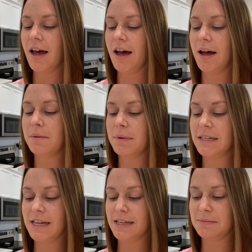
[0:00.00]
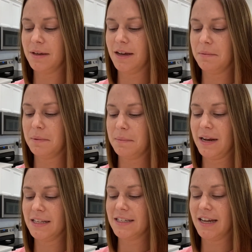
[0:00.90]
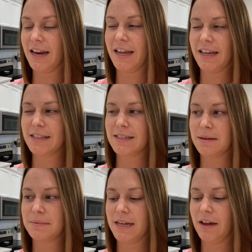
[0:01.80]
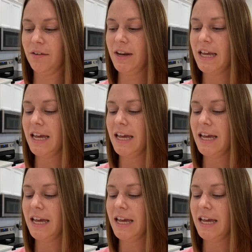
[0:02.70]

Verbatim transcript: um, but it takes me a couple minutes to kind of get some down,